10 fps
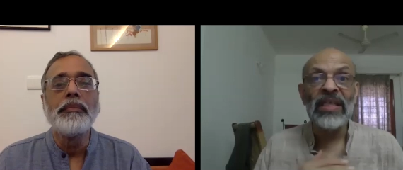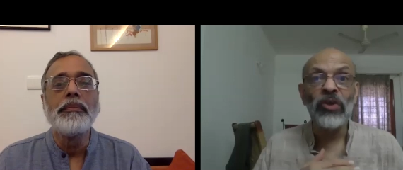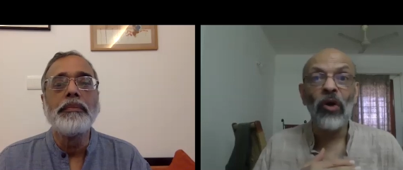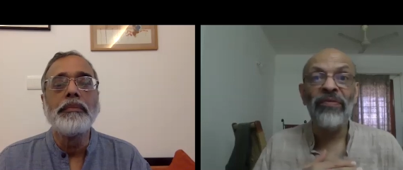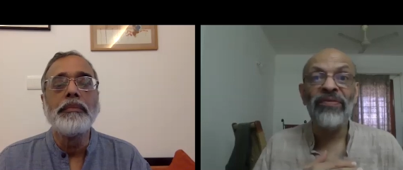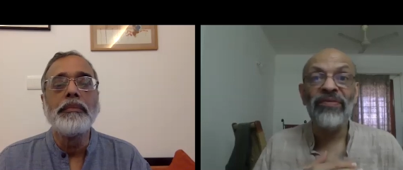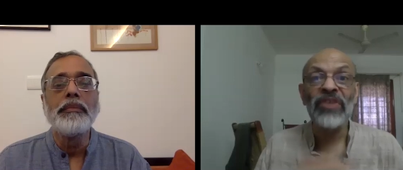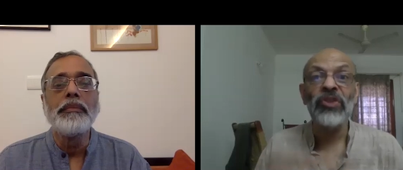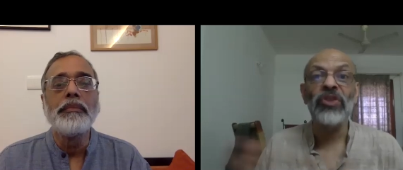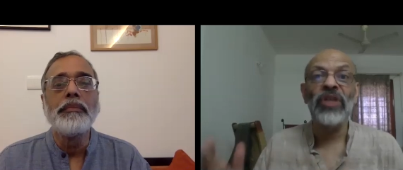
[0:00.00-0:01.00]
Speaker 1: of
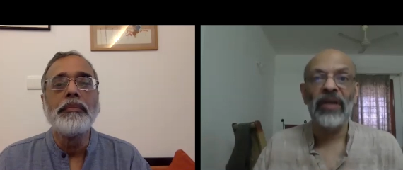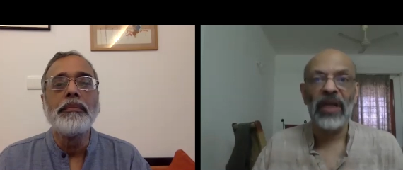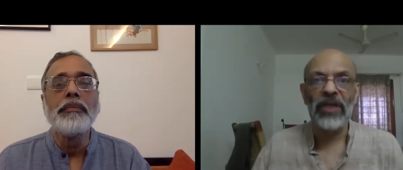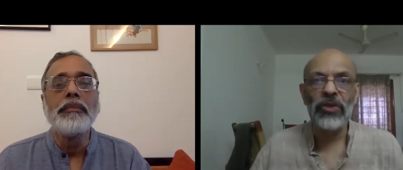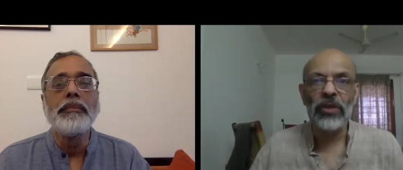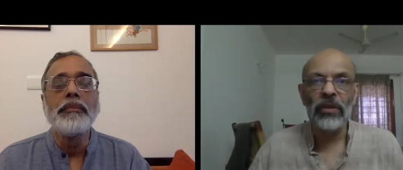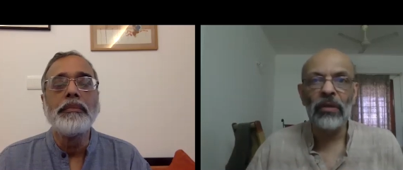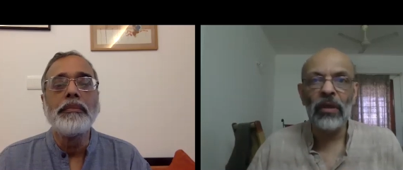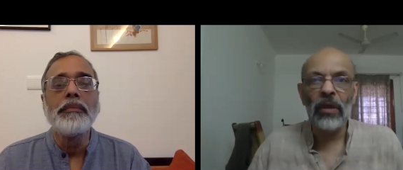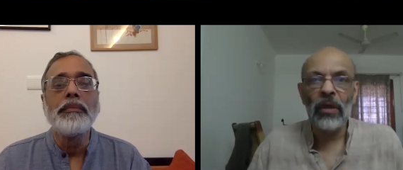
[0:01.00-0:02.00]
first
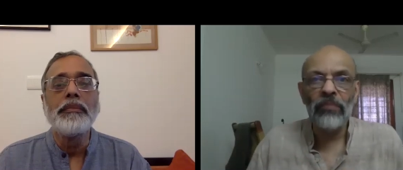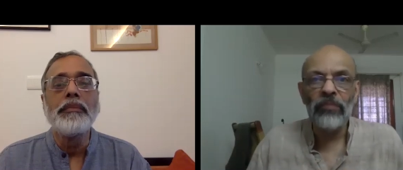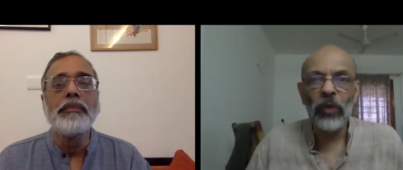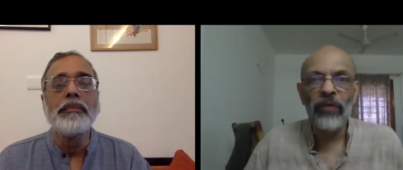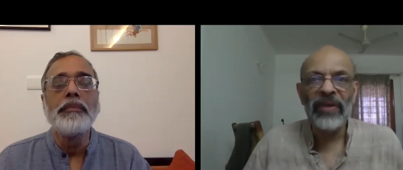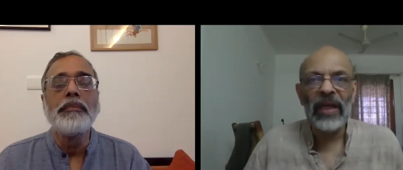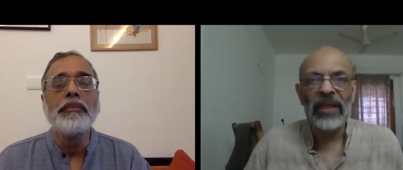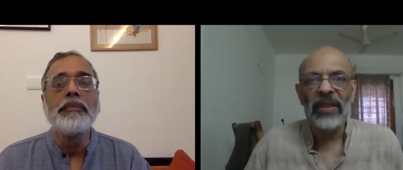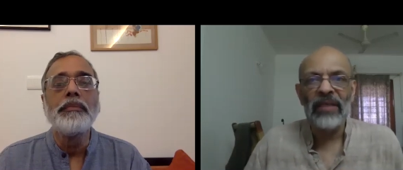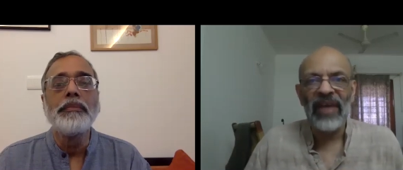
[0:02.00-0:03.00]
generation um, COVID
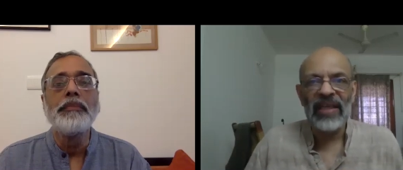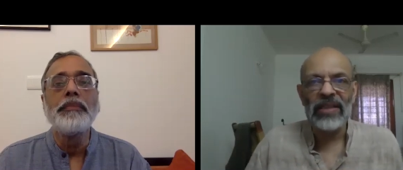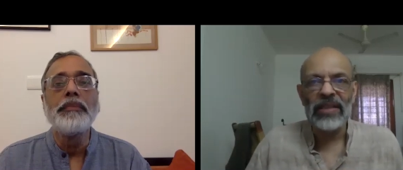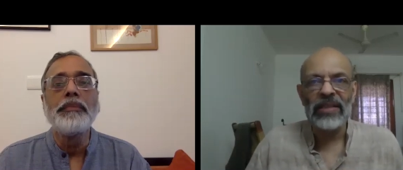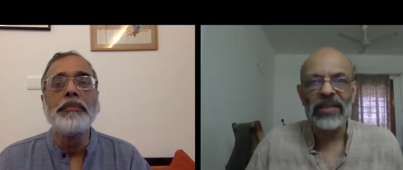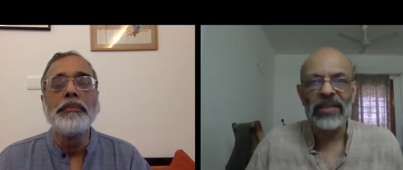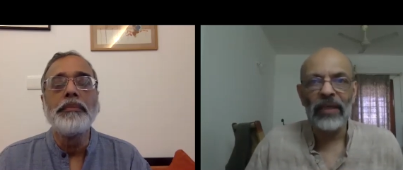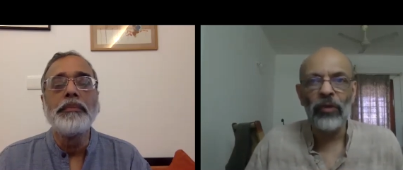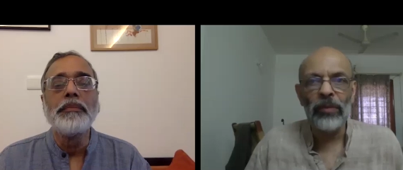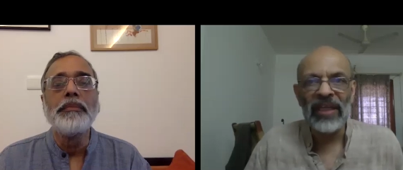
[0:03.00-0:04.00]
19 vaccines that
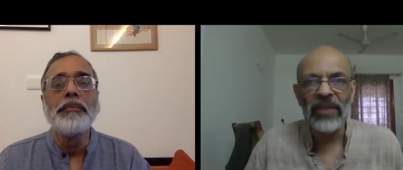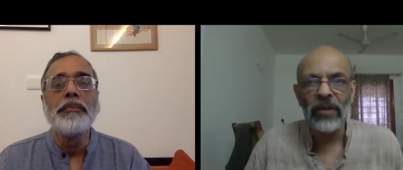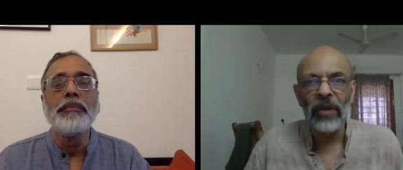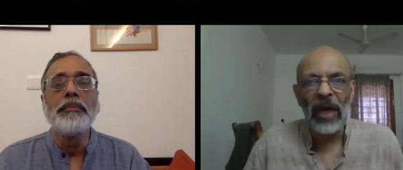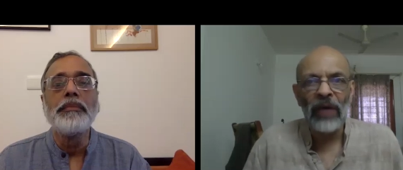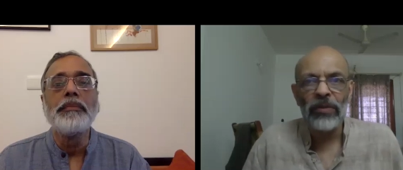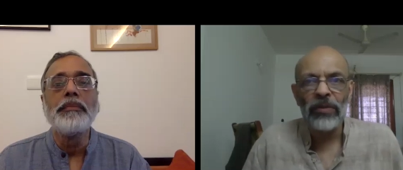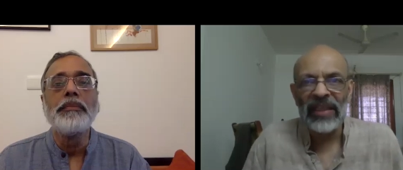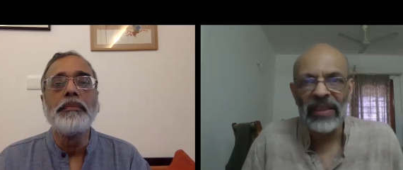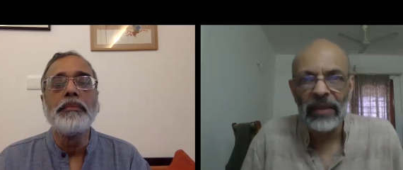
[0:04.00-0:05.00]
will begin to come out by
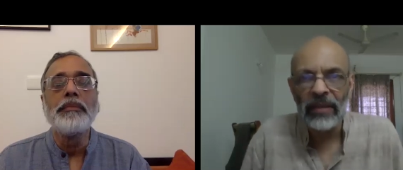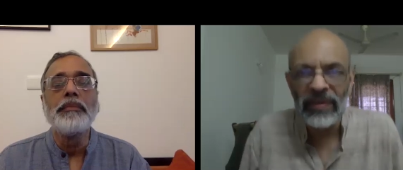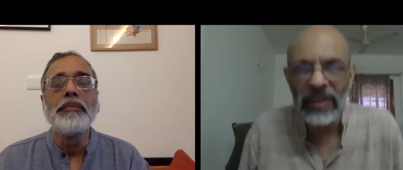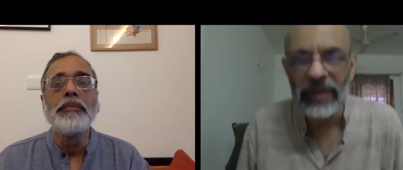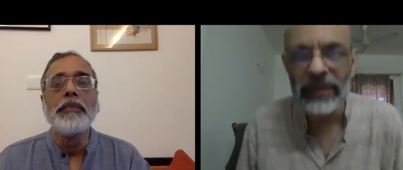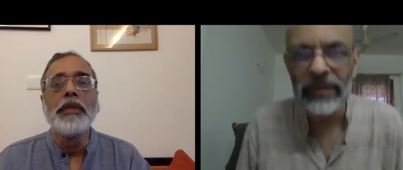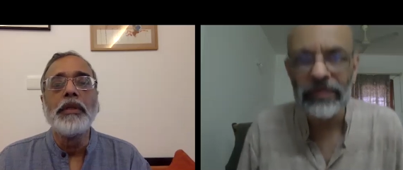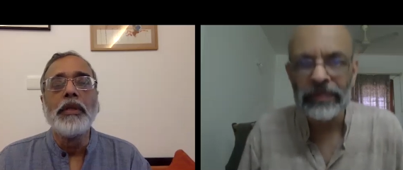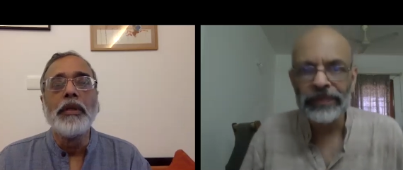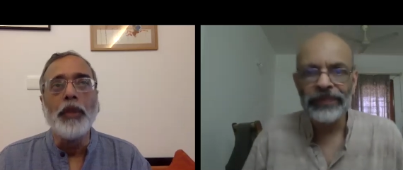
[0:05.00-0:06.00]
the end.
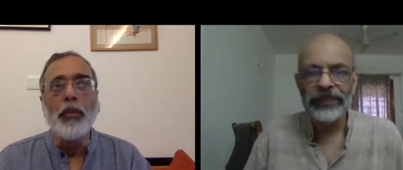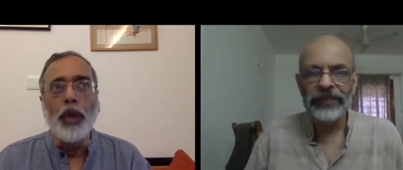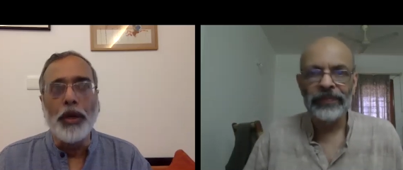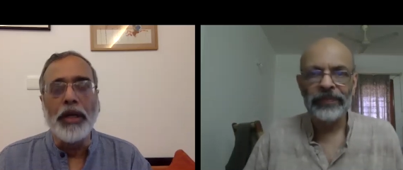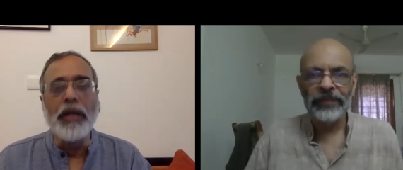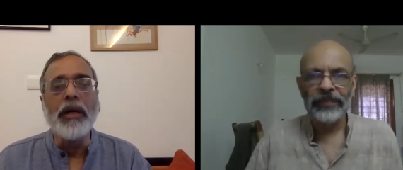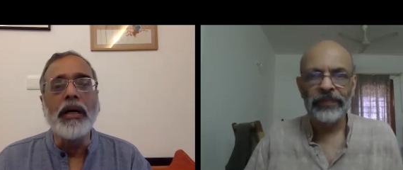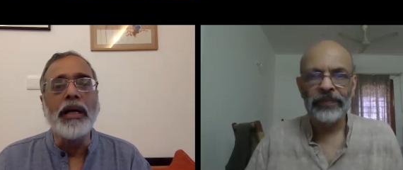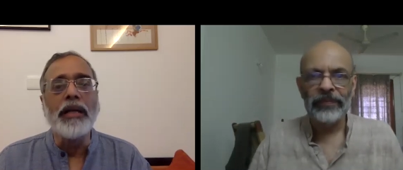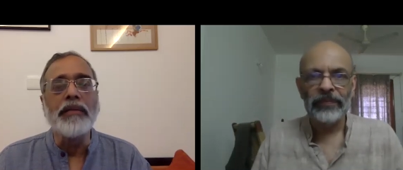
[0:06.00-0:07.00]
Speaker 2: The
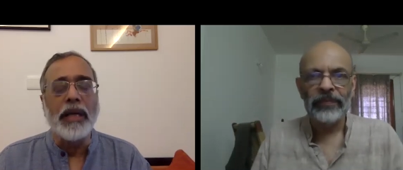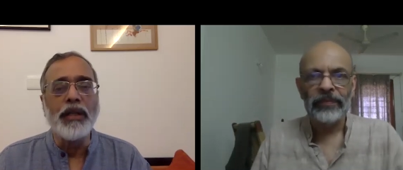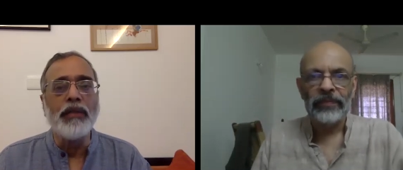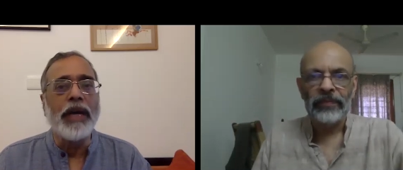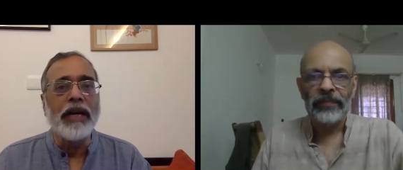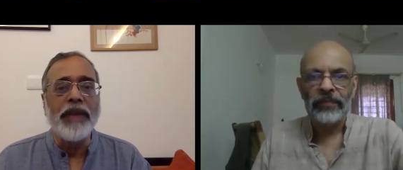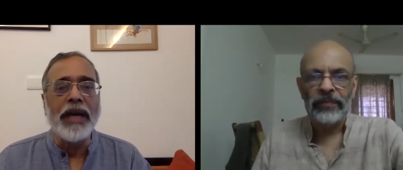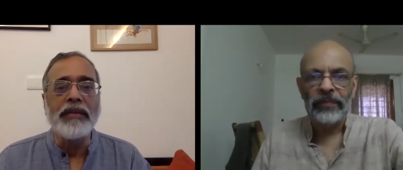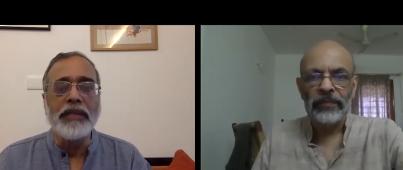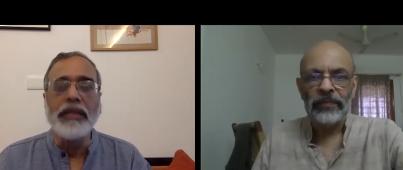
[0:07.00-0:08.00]
Moderna and the Sinovac
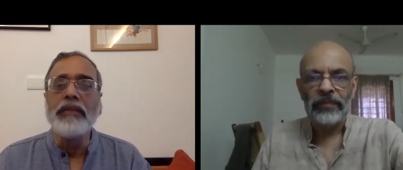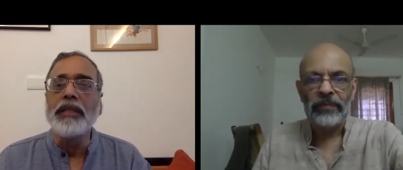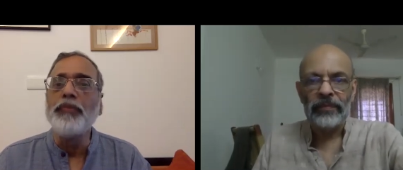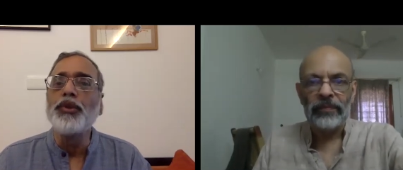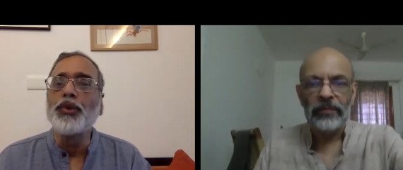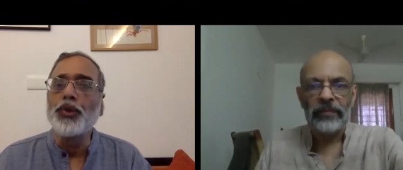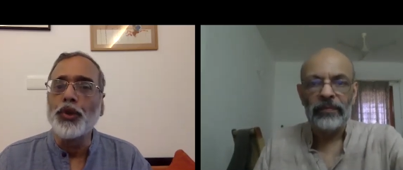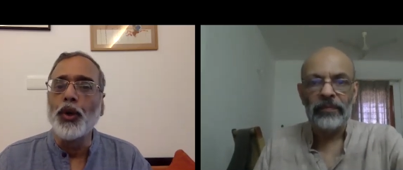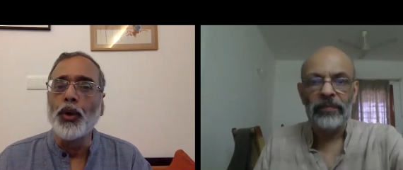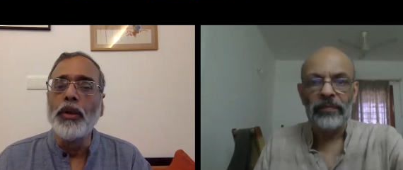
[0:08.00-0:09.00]
vaccine seems to
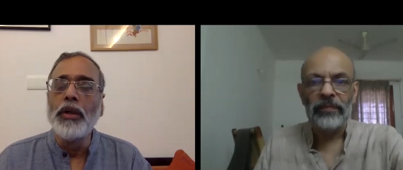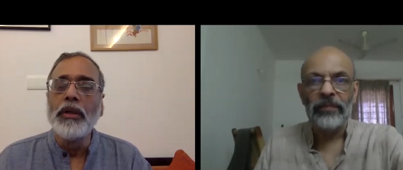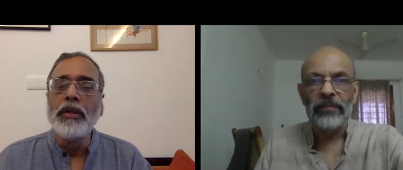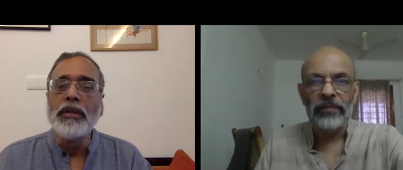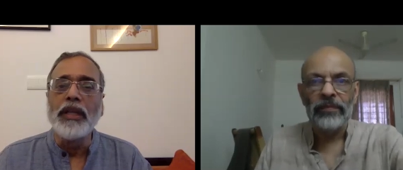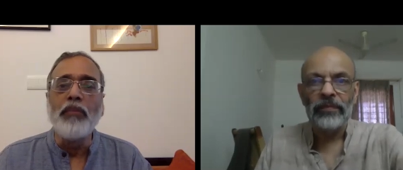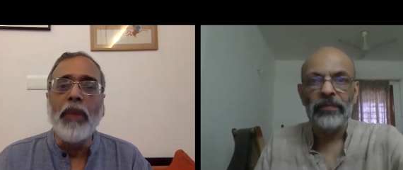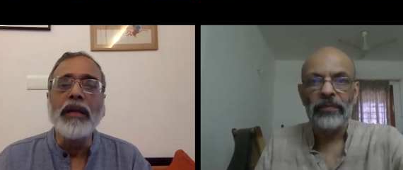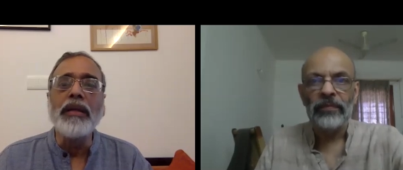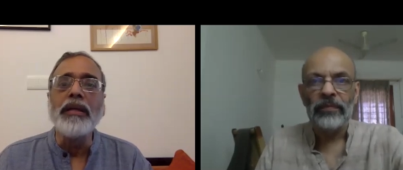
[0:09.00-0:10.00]
show that the
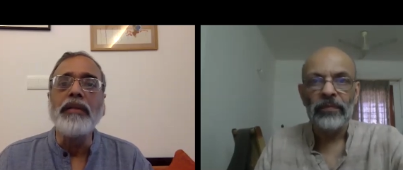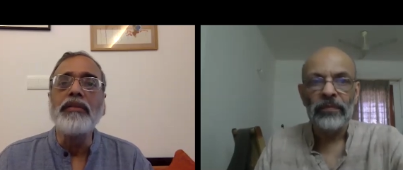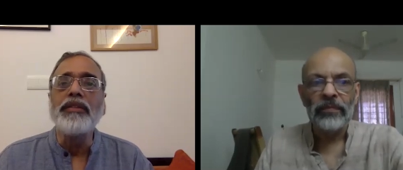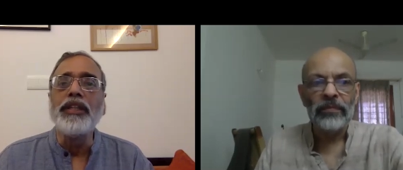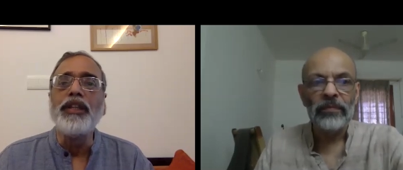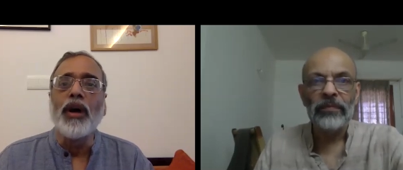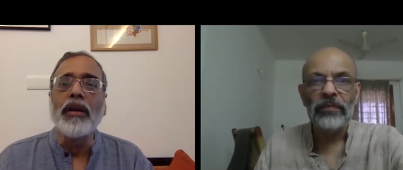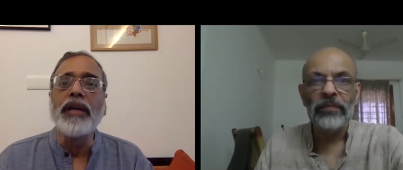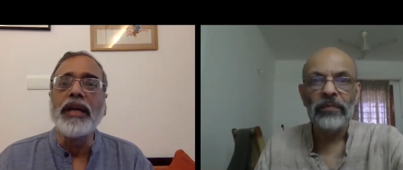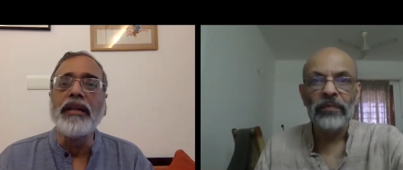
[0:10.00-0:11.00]
monkeys did
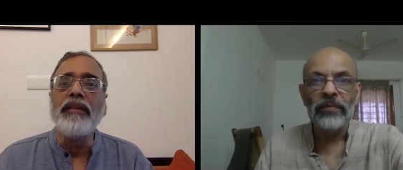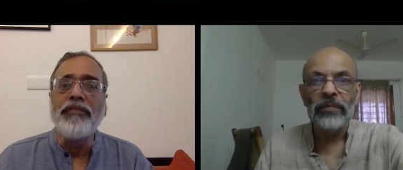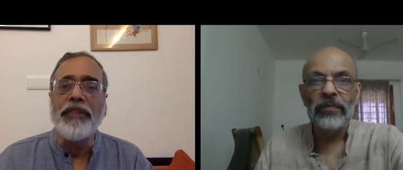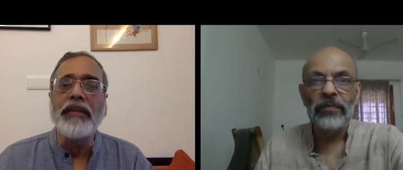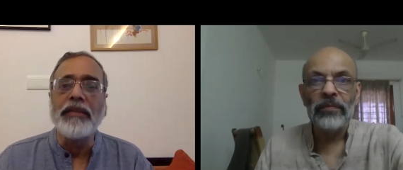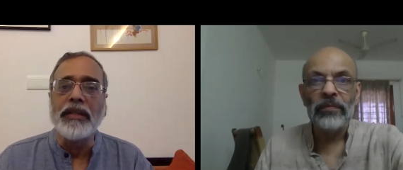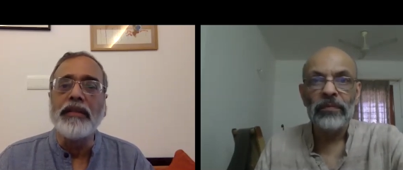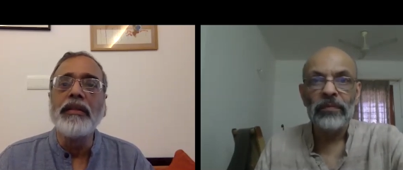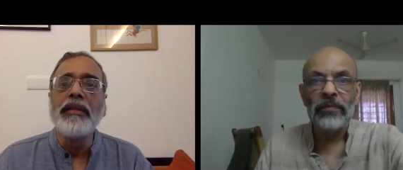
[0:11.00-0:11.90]
not get infected